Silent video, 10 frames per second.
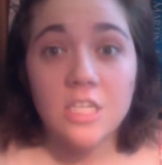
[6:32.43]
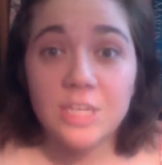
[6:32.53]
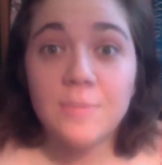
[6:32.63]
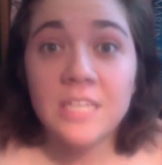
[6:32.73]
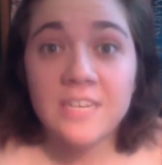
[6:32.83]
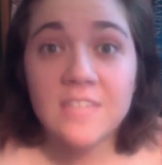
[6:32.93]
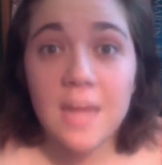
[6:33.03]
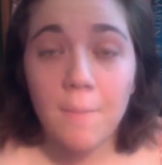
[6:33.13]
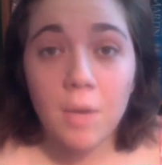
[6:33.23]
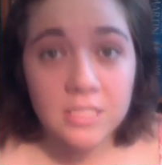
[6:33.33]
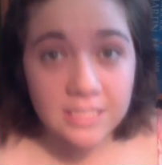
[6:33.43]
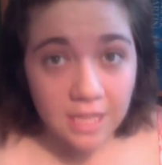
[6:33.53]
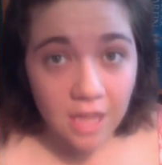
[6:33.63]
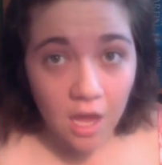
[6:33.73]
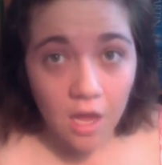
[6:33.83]
believes that
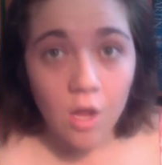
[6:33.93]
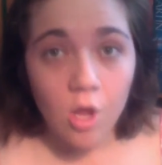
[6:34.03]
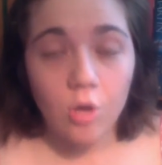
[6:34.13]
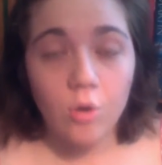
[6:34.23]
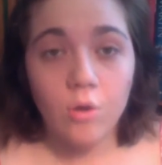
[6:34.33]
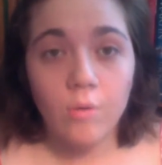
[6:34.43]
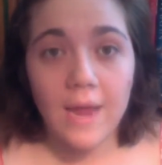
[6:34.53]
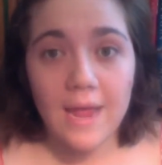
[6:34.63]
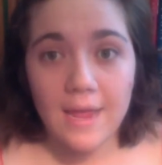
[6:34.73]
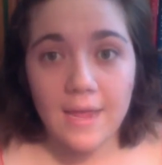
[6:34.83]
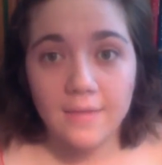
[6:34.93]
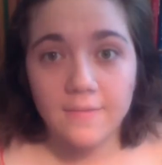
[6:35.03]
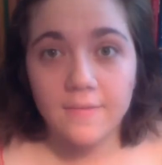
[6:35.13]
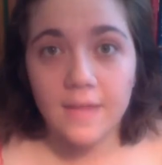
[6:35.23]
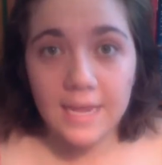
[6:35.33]
Marcilla, who
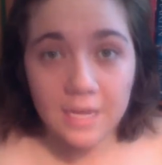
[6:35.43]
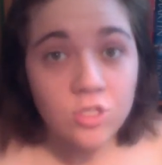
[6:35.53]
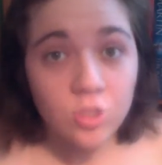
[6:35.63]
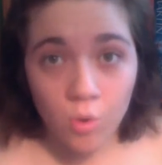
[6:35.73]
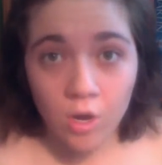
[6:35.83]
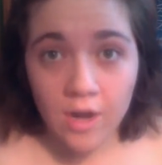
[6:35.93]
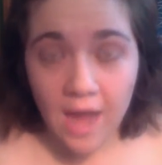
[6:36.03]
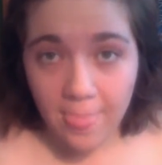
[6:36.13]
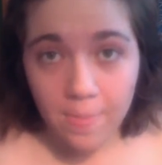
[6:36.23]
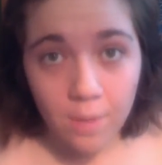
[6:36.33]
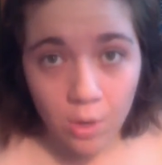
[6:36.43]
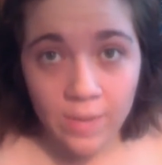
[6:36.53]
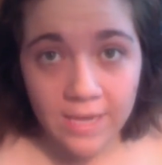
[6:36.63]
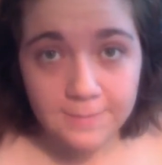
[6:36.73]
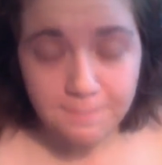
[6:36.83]
is in Dorne at the
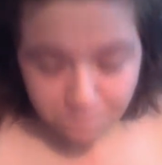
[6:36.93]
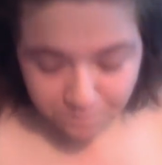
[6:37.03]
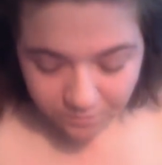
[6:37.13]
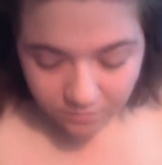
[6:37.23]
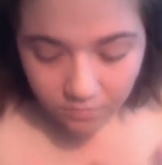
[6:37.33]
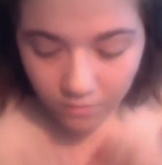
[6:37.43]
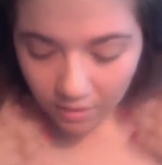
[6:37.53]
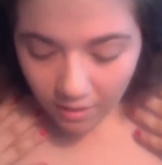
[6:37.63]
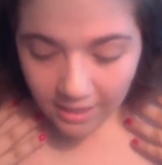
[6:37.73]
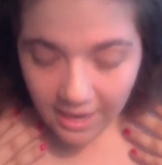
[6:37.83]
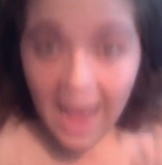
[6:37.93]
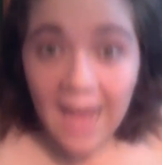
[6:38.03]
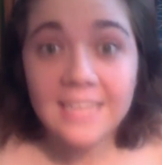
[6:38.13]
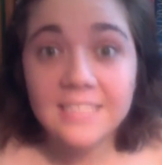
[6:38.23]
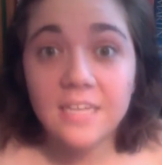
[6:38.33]
moment,
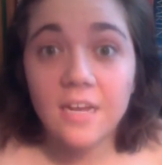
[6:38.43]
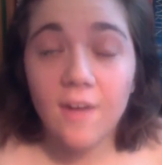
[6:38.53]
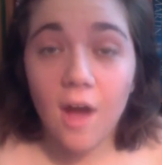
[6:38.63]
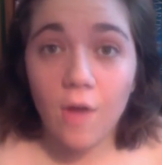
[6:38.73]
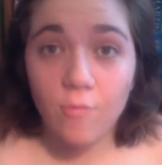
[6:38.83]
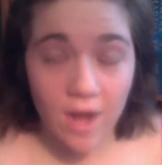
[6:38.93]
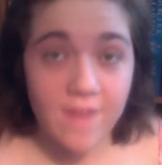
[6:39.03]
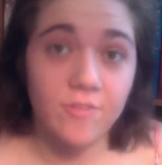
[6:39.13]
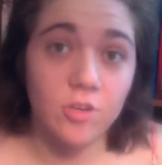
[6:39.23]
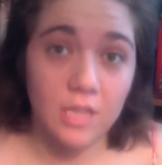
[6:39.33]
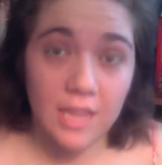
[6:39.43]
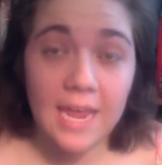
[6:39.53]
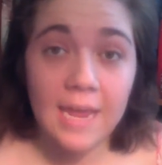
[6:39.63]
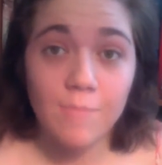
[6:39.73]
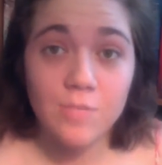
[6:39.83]
has a rightful
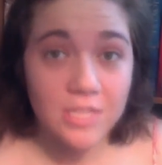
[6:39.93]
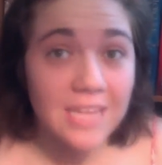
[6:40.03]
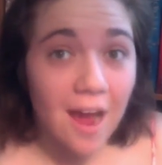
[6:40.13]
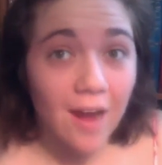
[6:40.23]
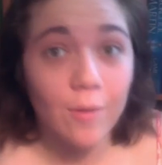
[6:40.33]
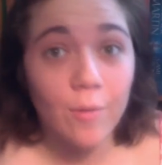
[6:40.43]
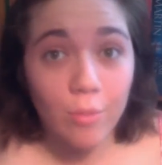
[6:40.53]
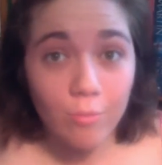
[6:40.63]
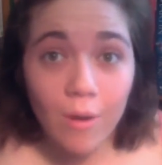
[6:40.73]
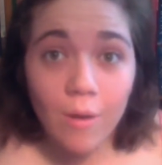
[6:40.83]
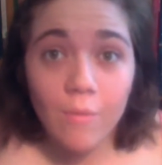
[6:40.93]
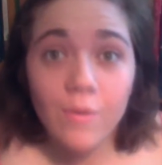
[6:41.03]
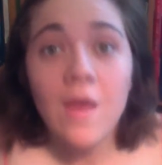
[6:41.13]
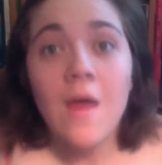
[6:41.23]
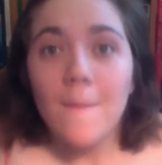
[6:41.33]
claim to the Iron
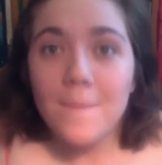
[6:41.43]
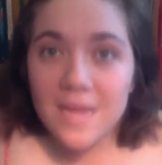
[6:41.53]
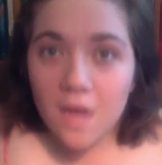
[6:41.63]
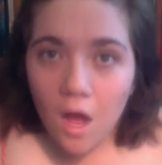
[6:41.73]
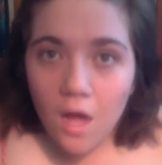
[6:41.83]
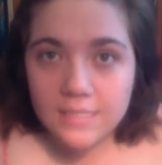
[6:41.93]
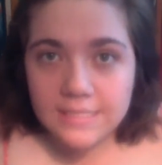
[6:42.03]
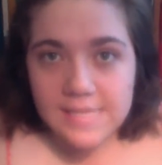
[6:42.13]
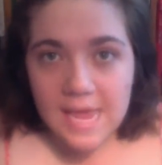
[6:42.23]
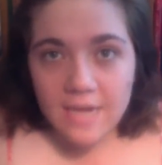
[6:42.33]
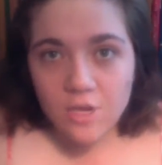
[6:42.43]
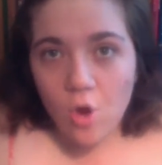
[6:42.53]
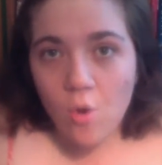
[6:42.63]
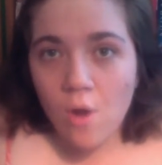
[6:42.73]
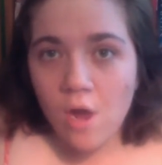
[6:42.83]
Throne because they
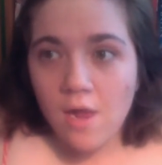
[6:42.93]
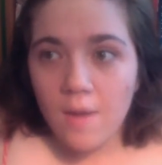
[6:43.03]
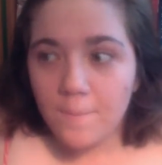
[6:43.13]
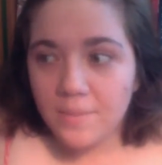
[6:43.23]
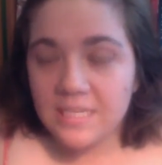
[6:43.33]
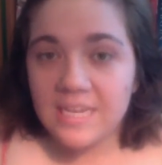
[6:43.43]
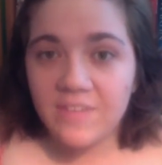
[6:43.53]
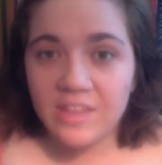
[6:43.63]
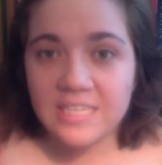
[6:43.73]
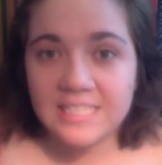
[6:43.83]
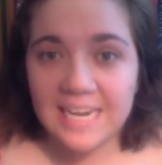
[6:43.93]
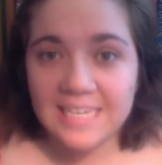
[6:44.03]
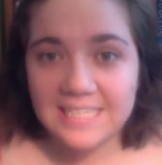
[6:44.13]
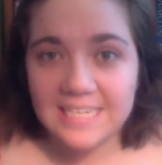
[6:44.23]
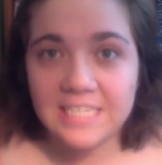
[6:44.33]
don't believe in the
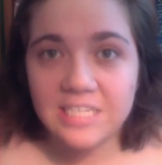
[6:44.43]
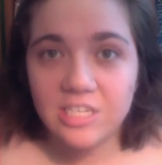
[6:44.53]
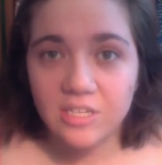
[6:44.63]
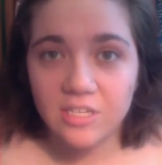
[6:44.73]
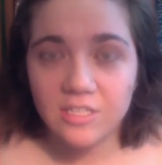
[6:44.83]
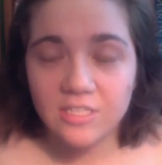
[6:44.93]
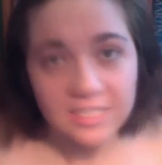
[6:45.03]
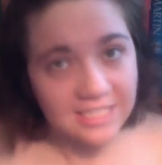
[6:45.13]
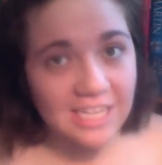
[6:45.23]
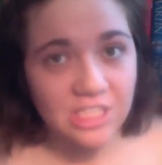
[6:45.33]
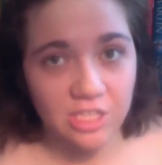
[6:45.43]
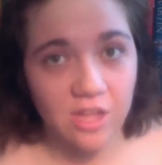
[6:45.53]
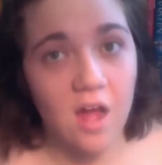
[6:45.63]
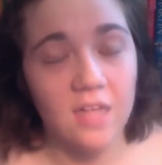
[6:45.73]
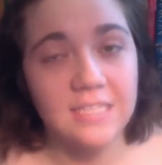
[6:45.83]
sexist succession
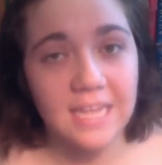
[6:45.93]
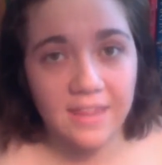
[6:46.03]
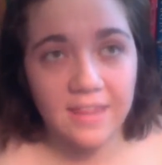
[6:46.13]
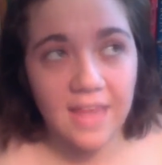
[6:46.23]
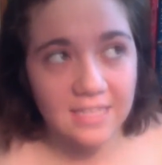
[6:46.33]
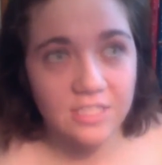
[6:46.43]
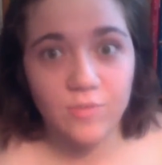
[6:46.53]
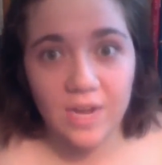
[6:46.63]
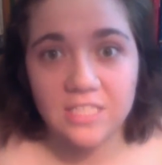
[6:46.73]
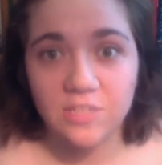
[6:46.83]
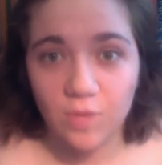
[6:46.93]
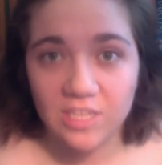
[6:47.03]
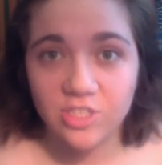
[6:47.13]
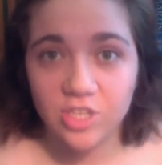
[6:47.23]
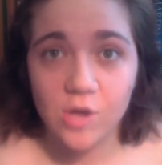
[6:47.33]
laws as the rest of
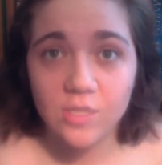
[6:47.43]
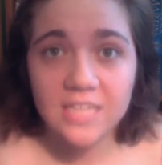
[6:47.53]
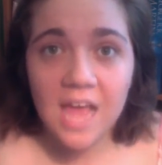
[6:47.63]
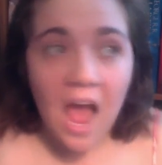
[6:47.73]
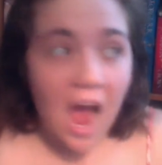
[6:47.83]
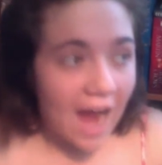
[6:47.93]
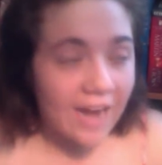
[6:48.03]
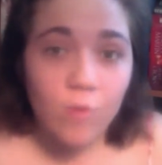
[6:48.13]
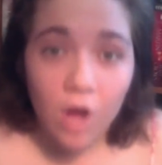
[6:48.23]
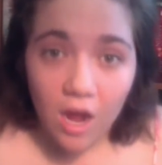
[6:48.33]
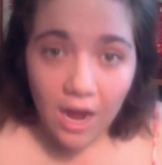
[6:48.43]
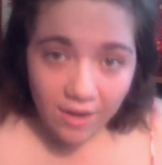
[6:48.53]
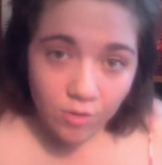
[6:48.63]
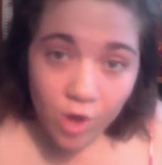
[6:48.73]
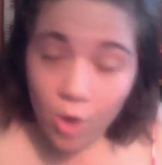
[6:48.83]
Westeros. I
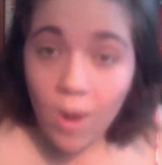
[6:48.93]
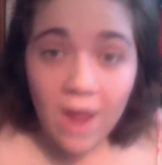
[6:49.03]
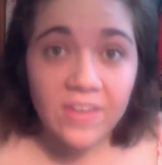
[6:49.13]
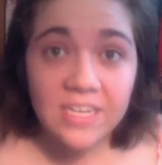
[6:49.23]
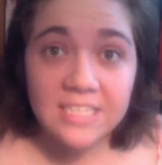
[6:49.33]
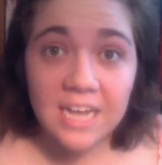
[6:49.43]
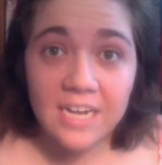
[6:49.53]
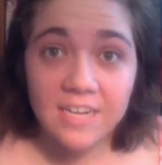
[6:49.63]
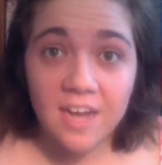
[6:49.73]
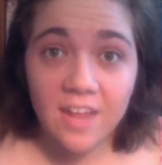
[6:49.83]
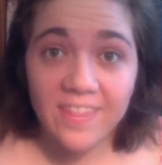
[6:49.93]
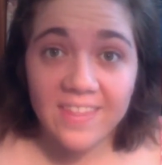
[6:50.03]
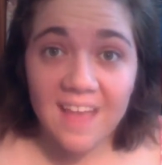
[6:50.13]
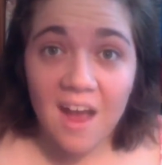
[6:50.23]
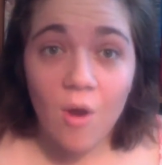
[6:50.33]
don't know why they decided to cut
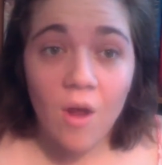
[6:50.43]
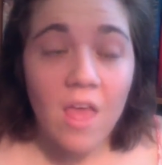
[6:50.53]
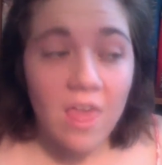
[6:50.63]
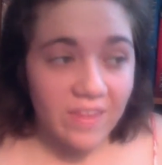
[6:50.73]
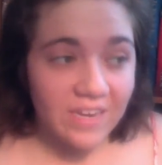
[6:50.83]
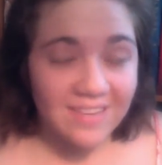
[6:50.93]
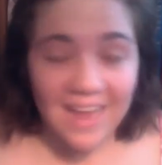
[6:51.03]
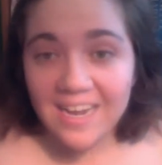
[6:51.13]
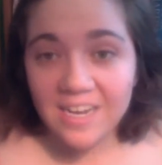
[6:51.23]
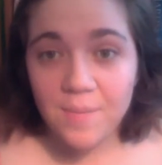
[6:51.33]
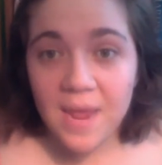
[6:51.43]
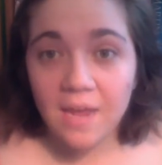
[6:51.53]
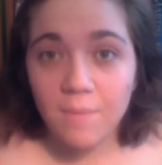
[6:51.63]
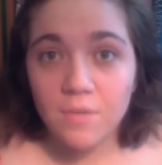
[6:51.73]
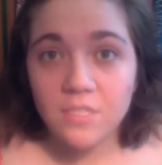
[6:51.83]
this out. They decided to
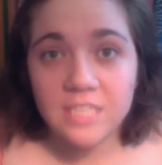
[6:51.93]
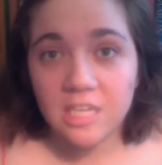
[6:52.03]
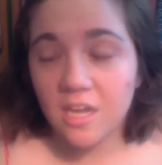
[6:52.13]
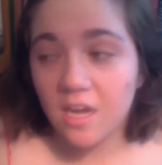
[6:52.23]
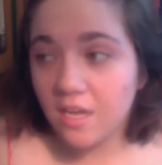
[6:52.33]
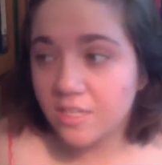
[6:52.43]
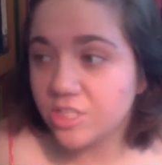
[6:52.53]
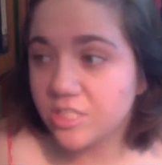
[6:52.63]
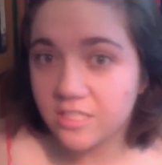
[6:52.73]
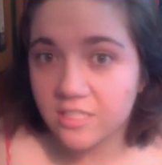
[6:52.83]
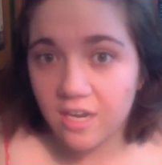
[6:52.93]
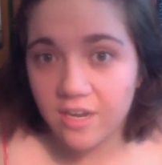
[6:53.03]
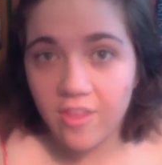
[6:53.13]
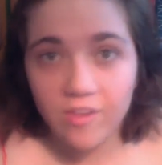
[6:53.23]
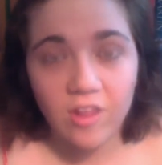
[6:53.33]
make Marcilla just
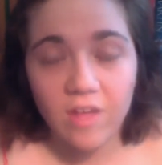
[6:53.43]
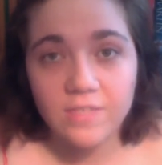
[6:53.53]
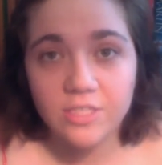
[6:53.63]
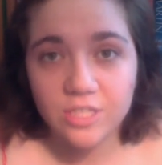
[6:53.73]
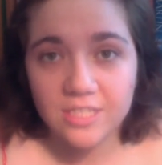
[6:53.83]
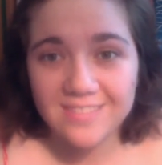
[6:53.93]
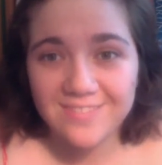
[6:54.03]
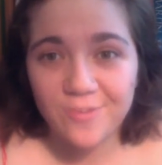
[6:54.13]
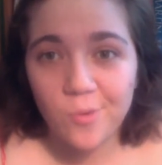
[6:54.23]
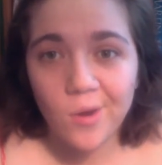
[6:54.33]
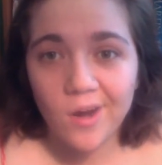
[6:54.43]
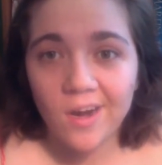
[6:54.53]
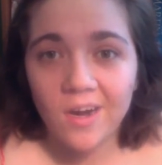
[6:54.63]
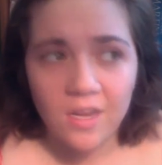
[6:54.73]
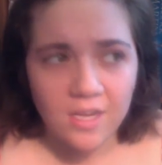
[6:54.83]
another love interest
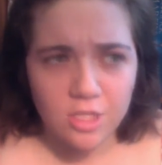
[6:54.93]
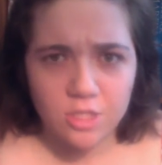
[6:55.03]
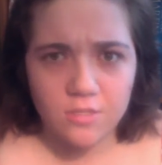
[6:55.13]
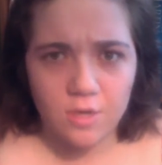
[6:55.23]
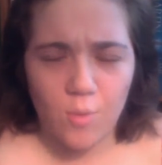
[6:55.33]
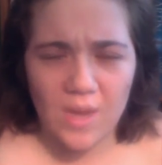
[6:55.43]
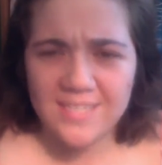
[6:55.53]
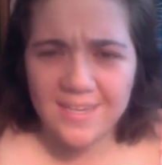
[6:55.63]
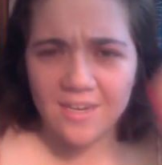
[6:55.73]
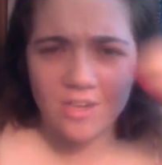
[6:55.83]
for Quentin or